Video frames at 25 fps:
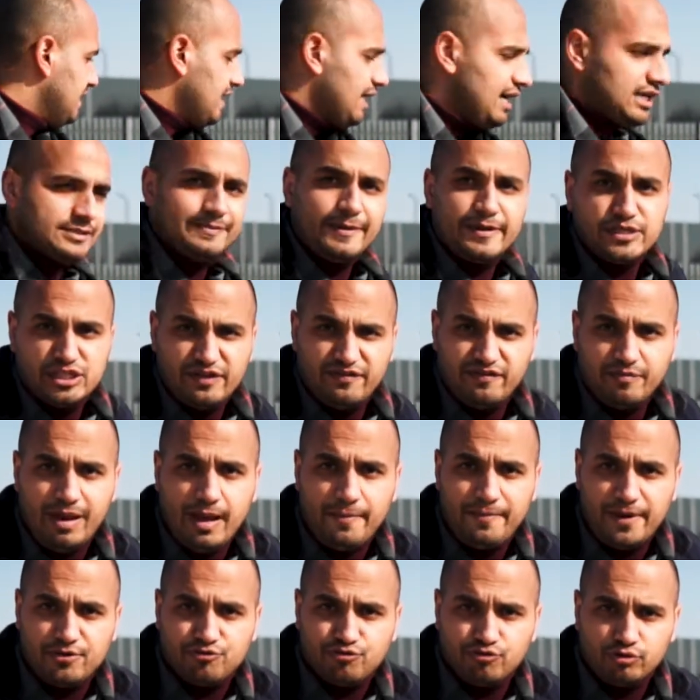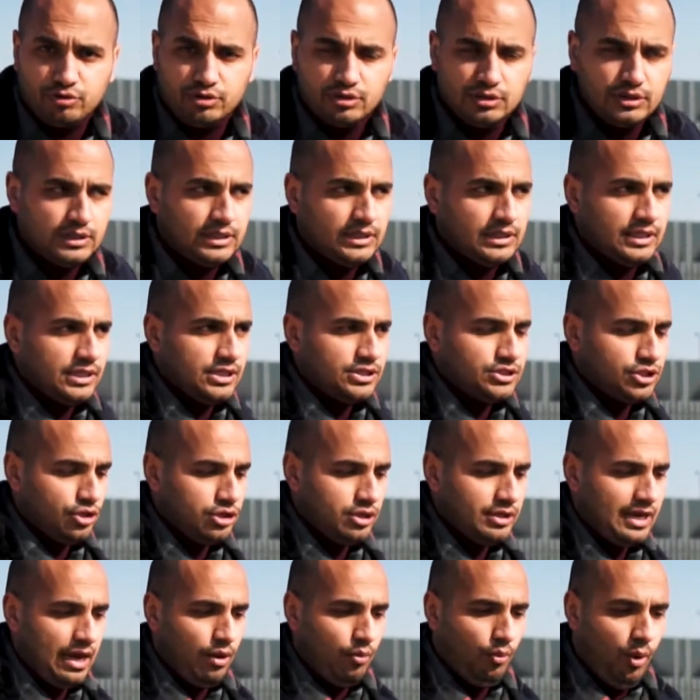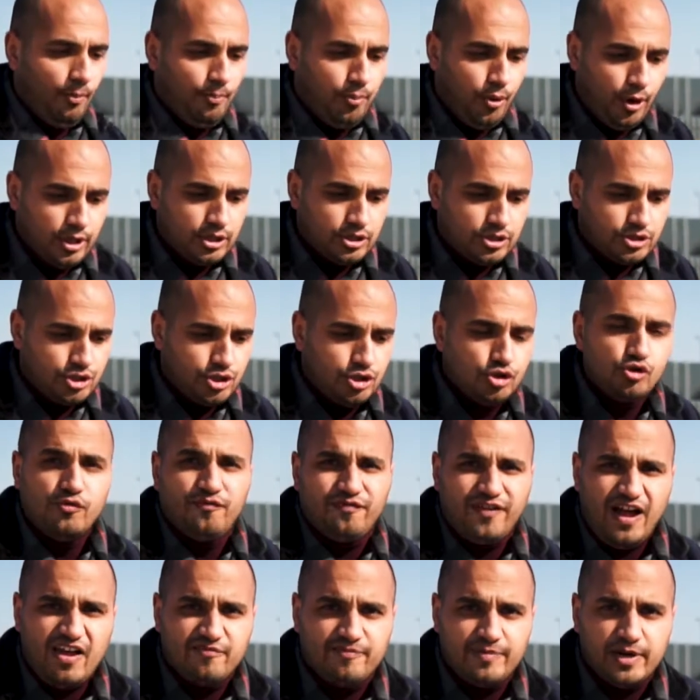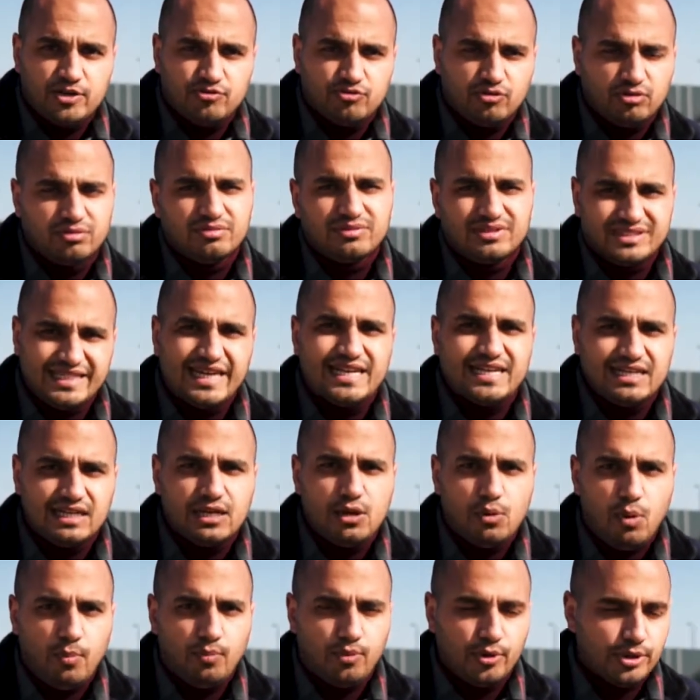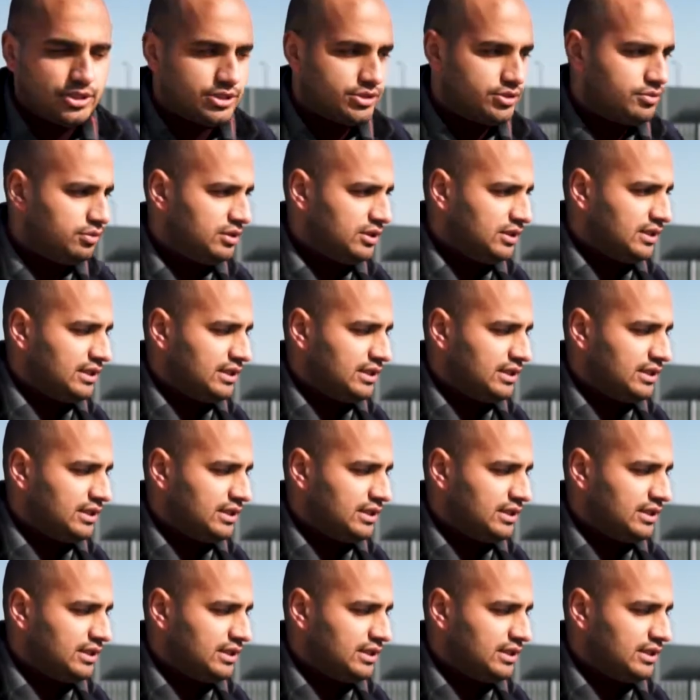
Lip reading: Especially if you buy petrol. So you get 1.25 petrol, technically a 1.2.